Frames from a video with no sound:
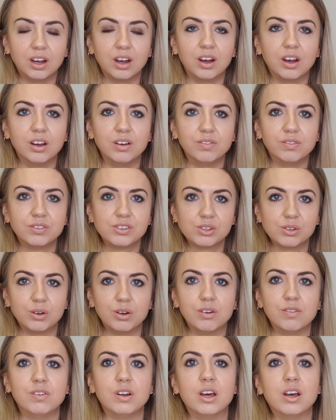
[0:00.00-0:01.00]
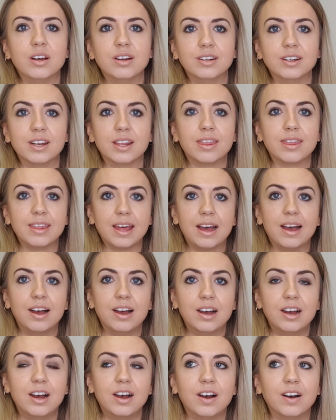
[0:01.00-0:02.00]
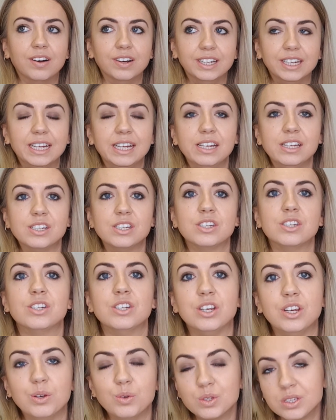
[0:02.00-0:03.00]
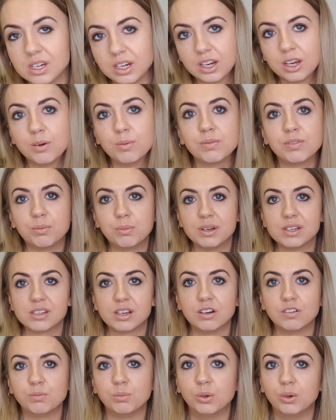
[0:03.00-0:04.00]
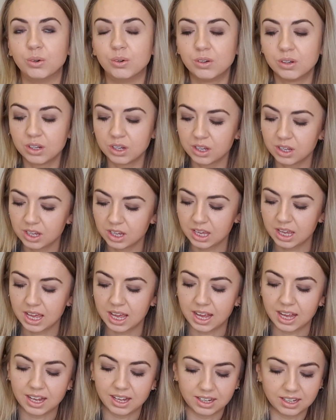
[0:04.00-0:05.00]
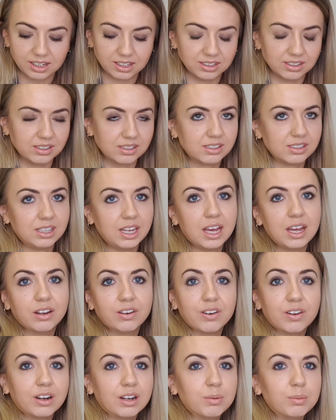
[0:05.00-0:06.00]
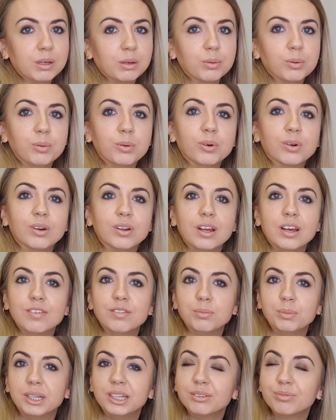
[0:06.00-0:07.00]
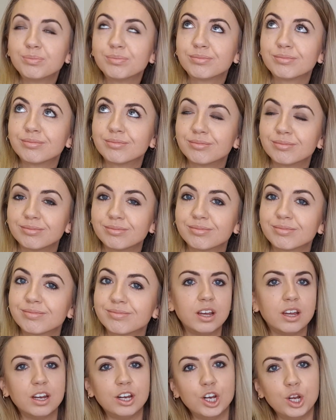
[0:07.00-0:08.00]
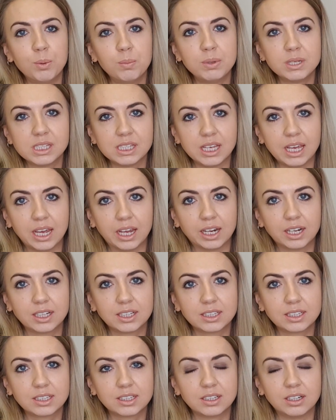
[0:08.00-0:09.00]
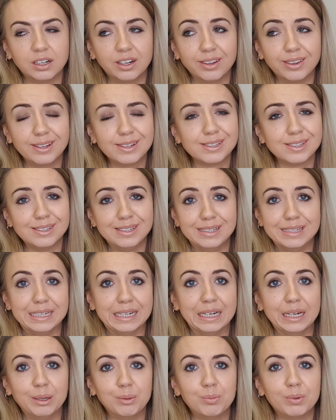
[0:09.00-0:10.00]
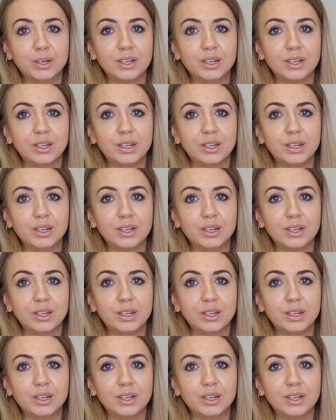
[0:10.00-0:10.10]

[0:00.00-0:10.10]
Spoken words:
I've sort of learned that I need to stick up for myself more and not let people walk all over me. Number six, this is deep.